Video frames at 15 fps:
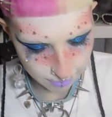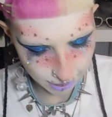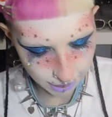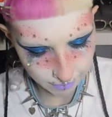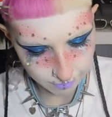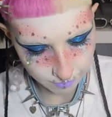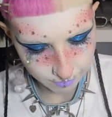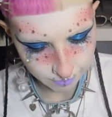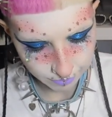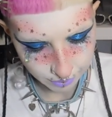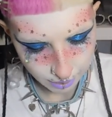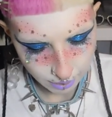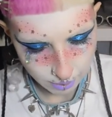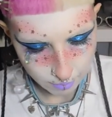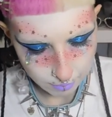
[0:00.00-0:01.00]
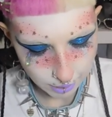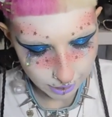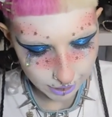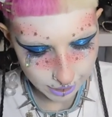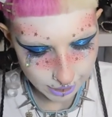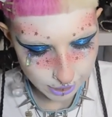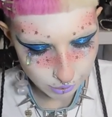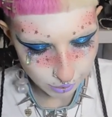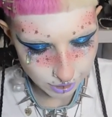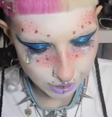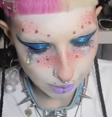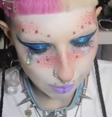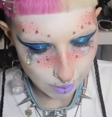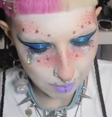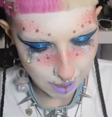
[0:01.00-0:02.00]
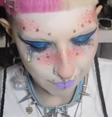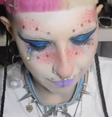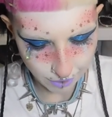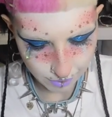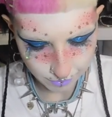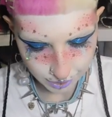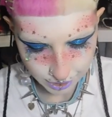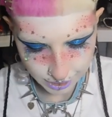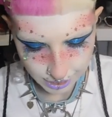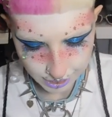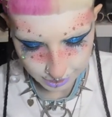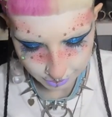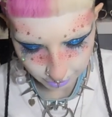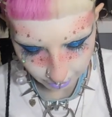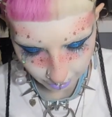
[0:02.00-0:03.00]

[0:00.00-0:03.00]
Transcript: me. But these were some of my favorites. These are